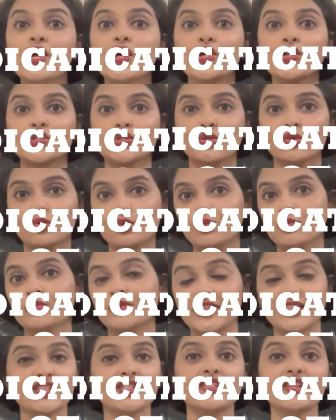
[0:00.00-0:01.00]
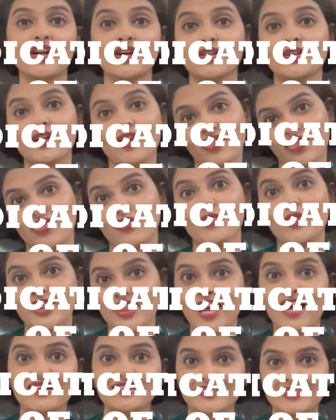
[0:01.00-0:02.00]
so let's start with
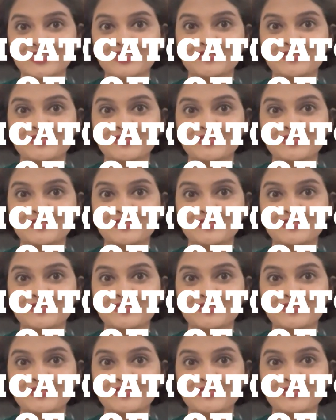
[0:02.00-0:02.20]
that.